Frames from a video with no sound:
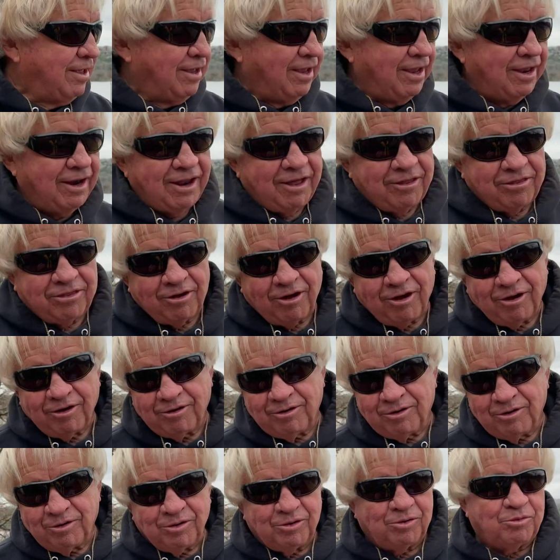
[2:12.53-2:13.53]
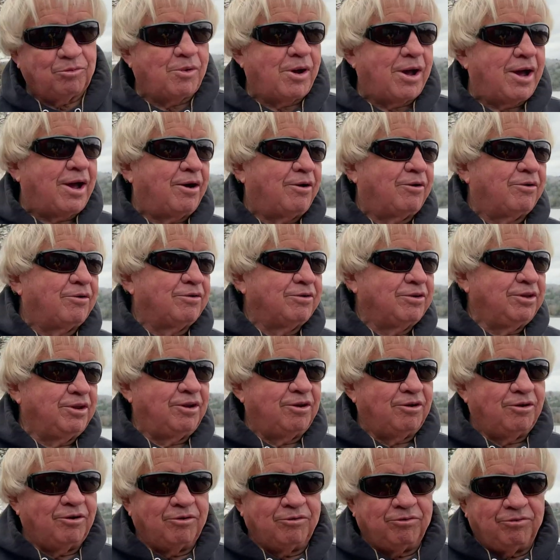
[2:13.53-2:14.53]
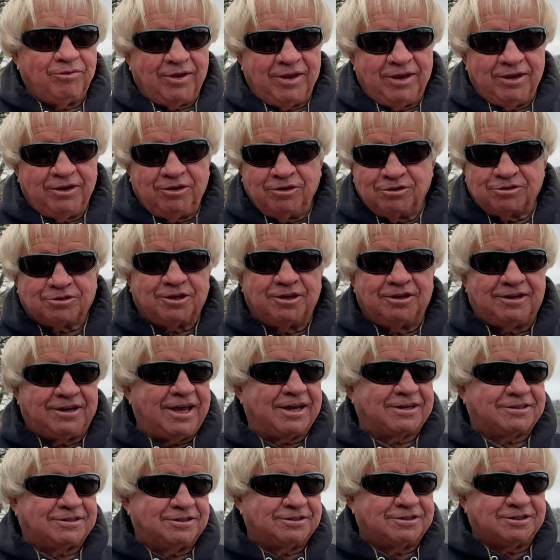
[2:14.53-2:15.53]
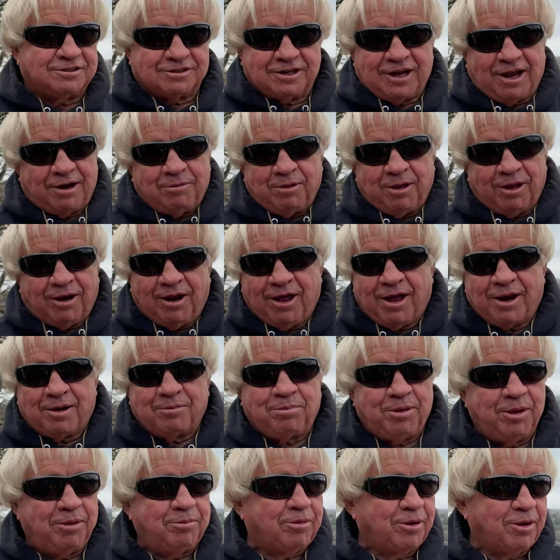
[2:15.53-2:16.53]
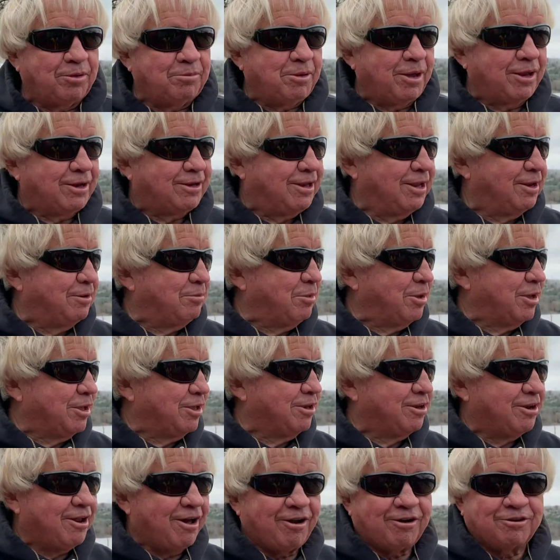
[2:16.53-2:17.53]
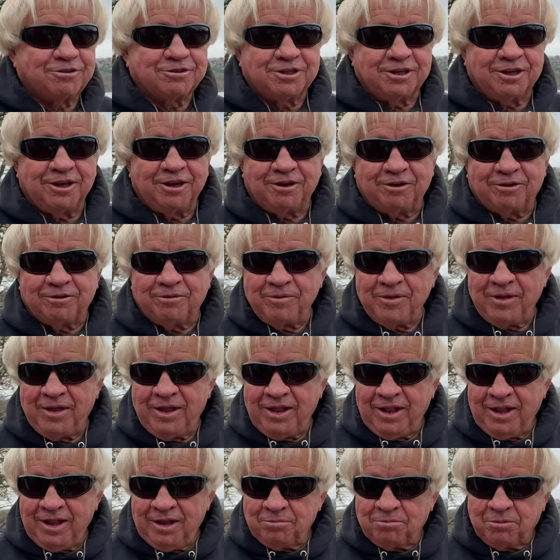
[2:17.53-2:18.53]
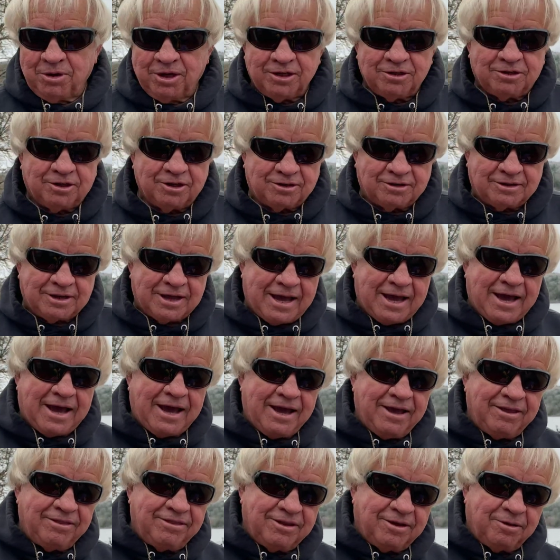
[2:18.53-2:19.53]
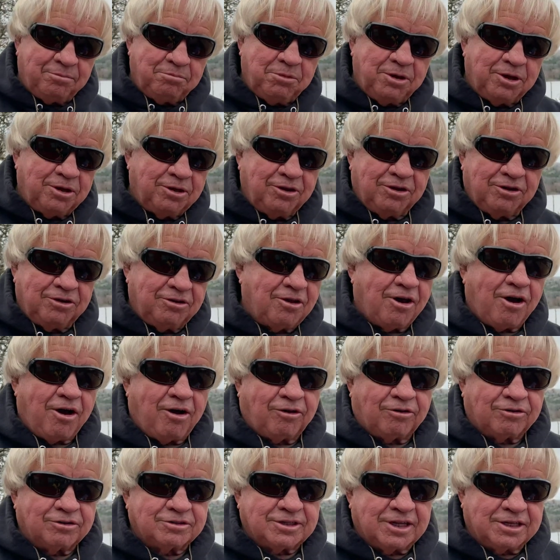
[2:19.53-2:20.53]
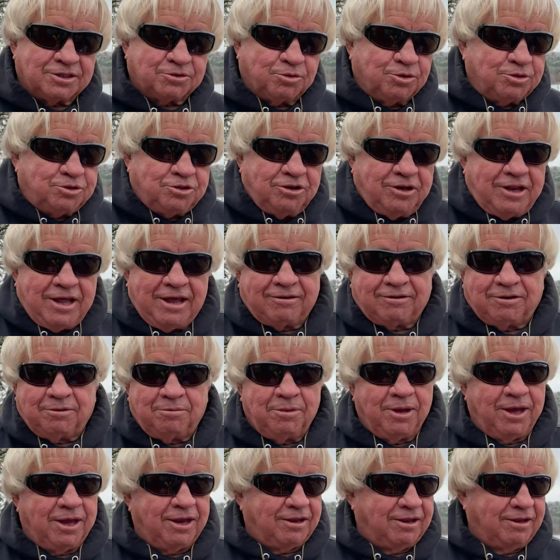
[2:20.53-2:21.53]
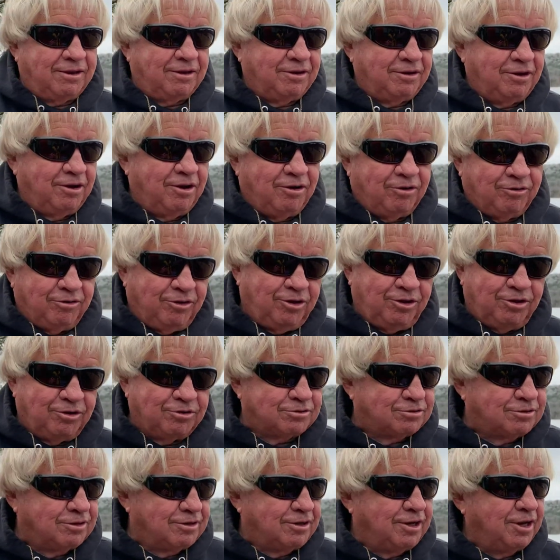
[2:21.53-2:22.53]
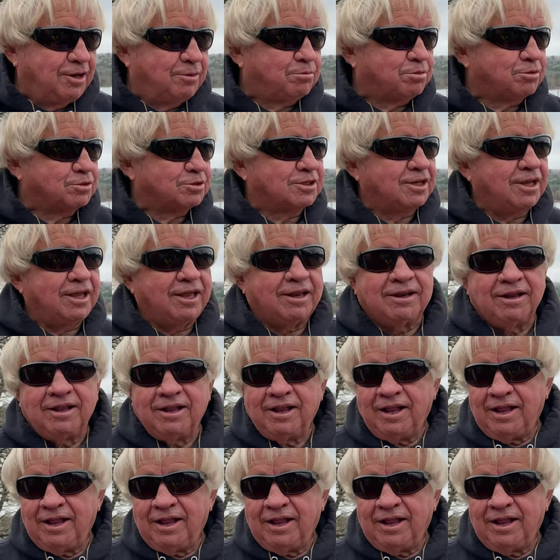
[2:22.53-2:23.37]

And I thought, wow, you know, in Houston, Texas, there's got to be a lot of people that make $10 million a year. But to tithe a million dollars, that's what you'd have to make, uh, you know, to use a 10%